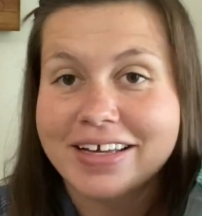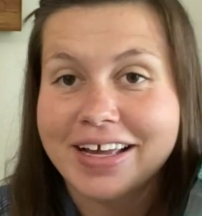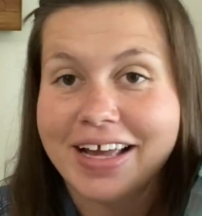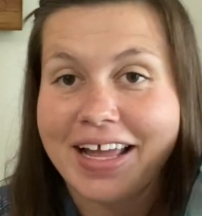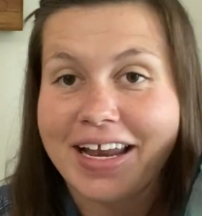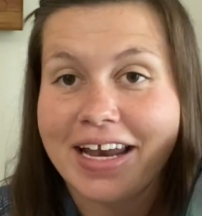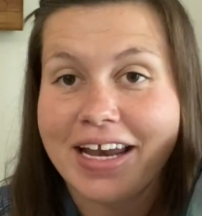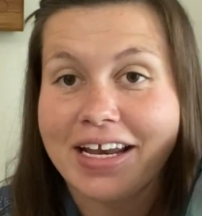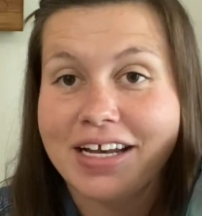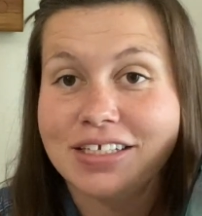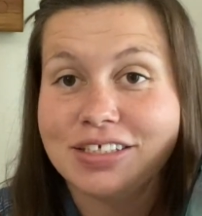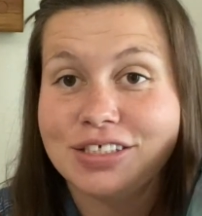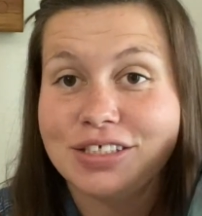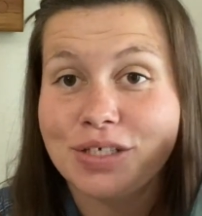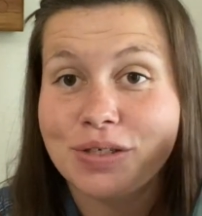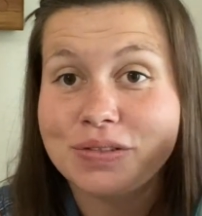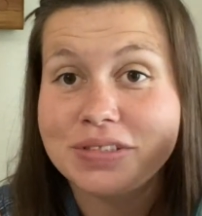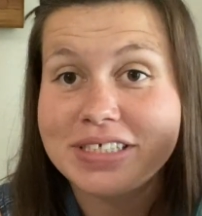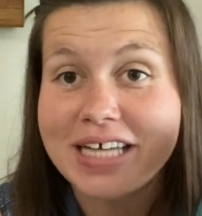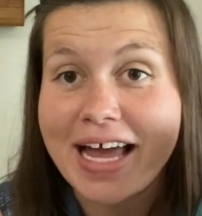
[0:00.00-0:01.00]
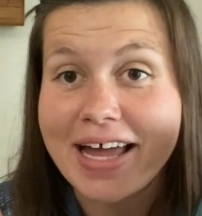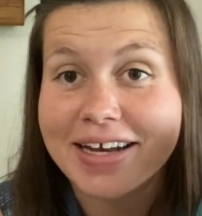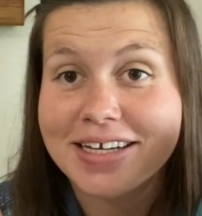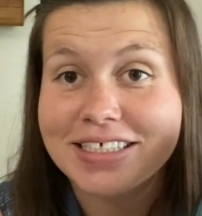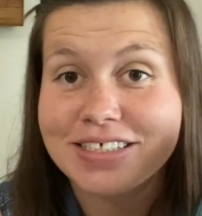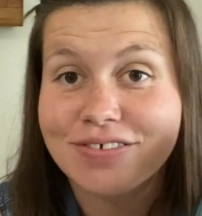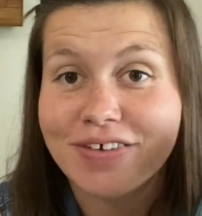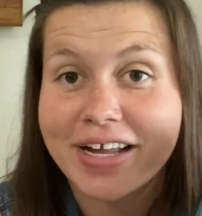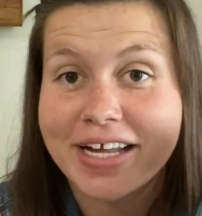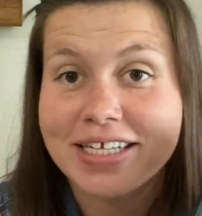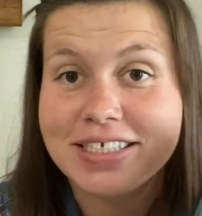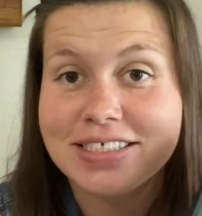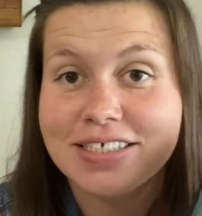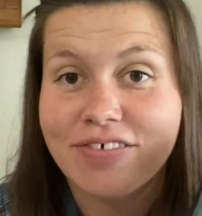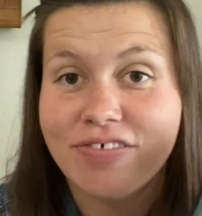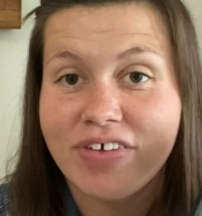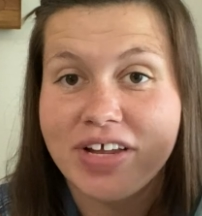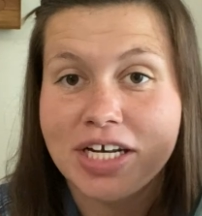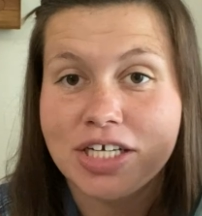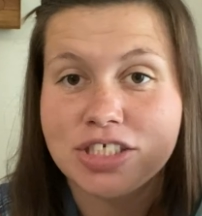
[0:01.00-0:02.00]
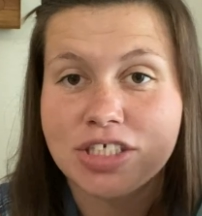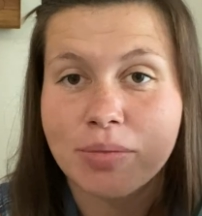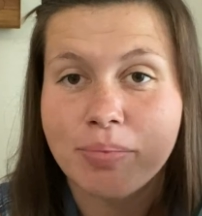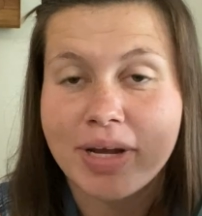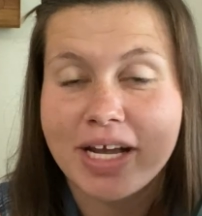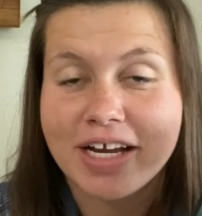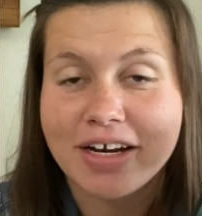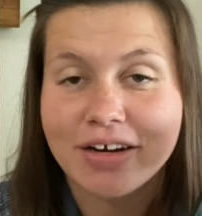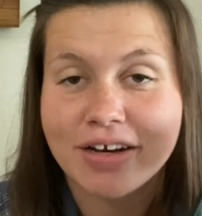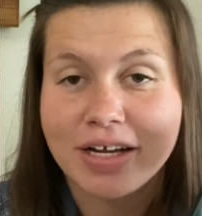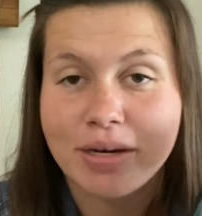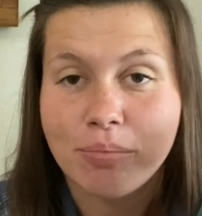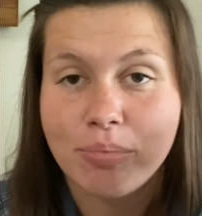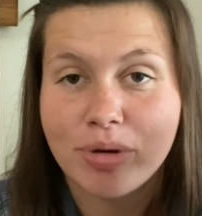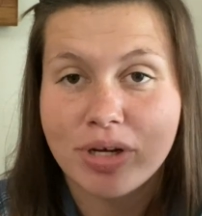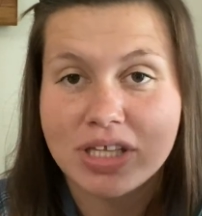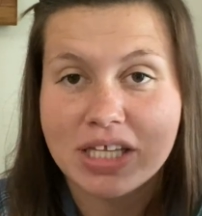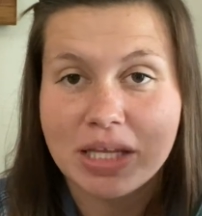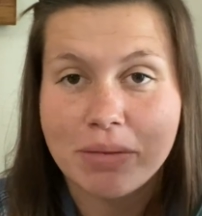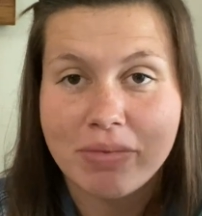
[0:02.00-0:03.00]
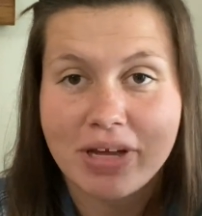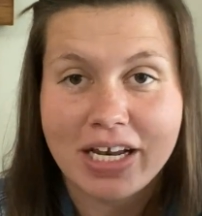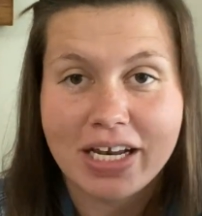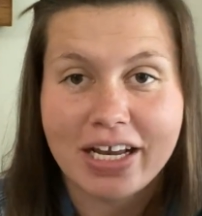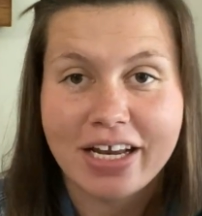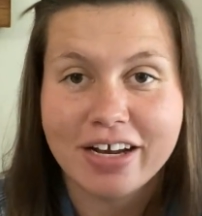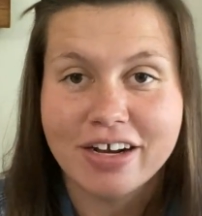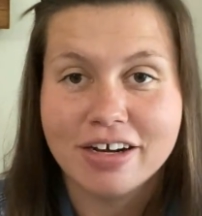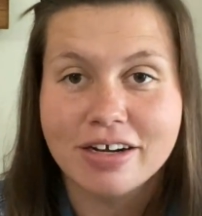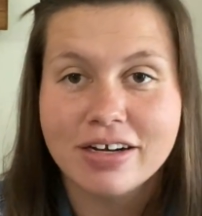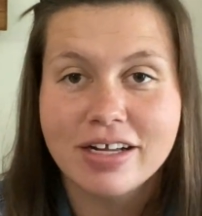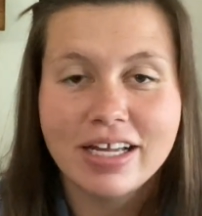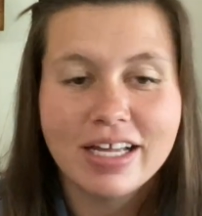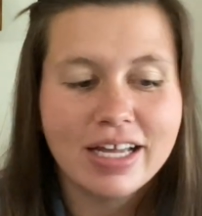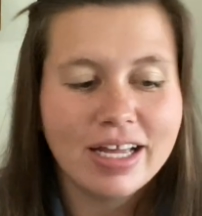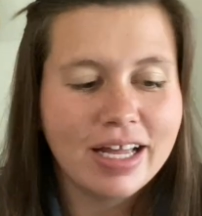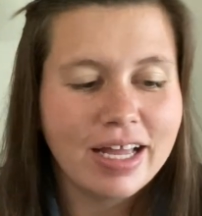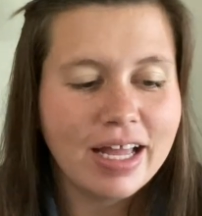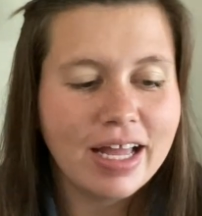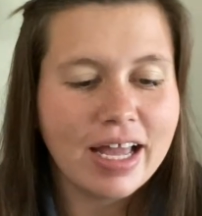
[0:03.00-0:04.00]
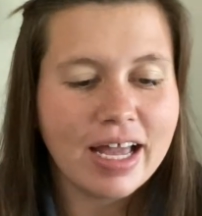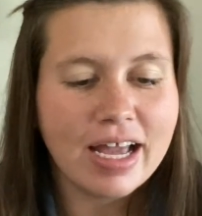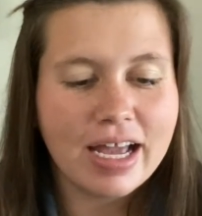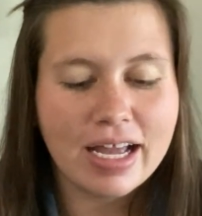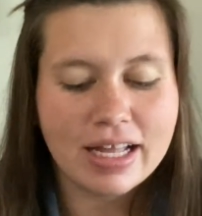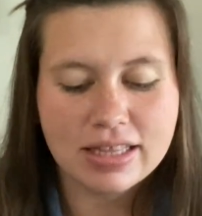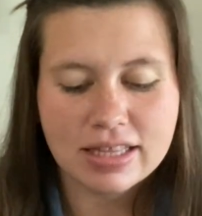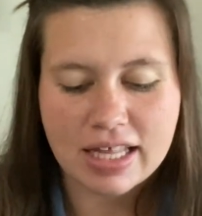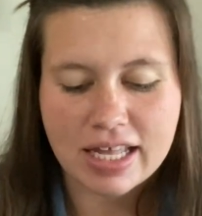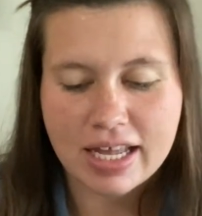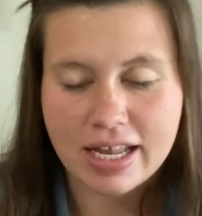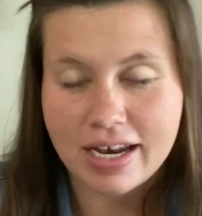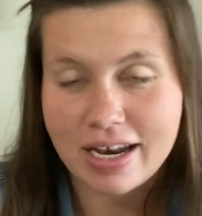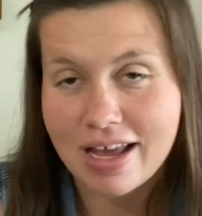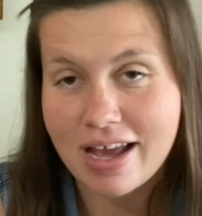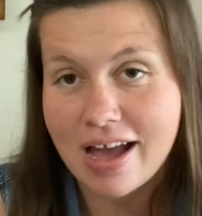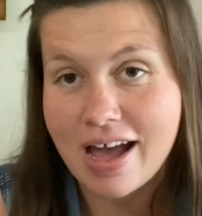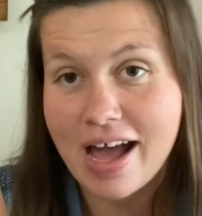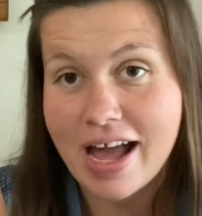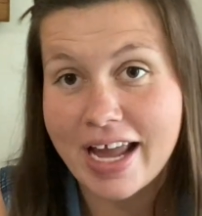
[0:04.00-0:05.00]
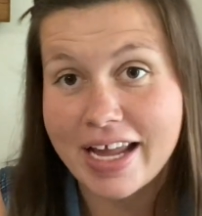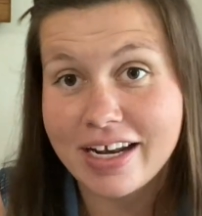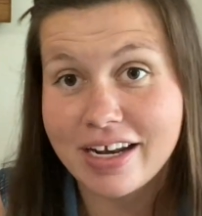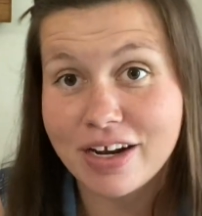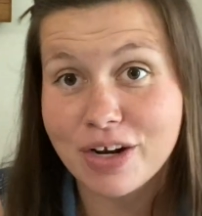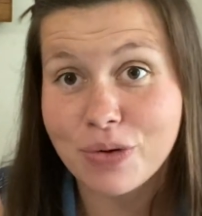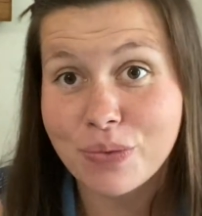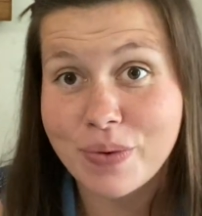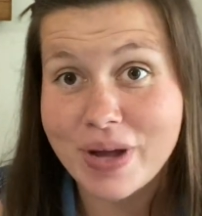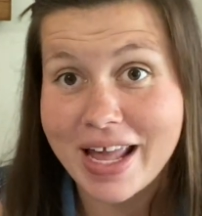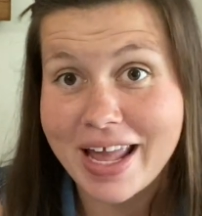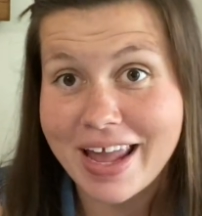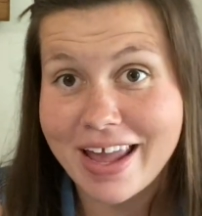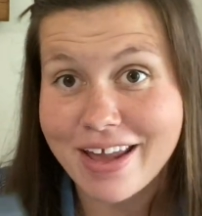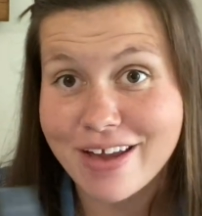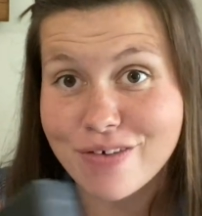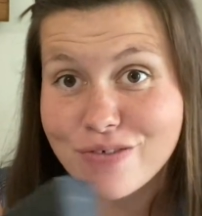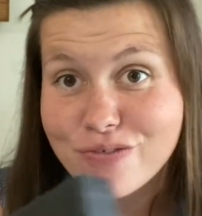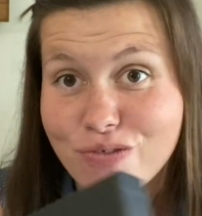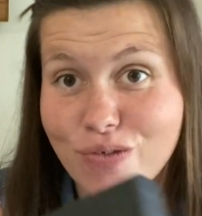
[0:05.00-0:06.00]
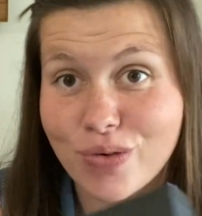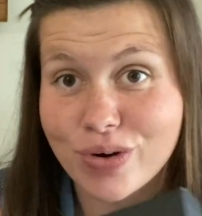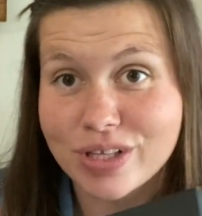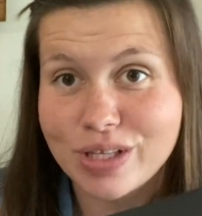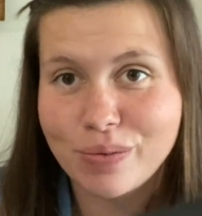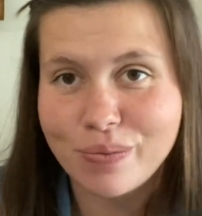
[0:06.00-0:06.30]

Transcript: And it is so satisfying to finish a pair and put them in here and then hide it away for the